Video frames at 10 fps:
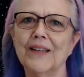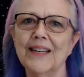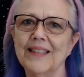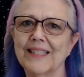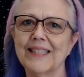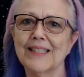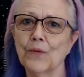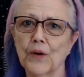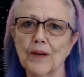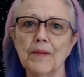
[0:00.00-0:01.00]
and this is the
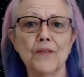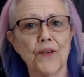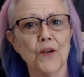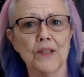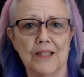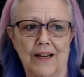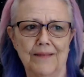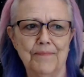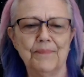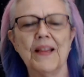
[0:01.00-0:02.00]
word I'm going to focus
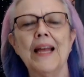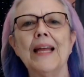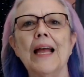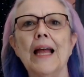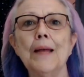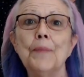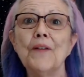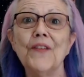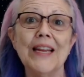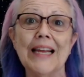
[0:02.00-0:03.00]
on,
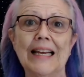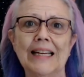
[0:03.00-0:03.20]
epiphany,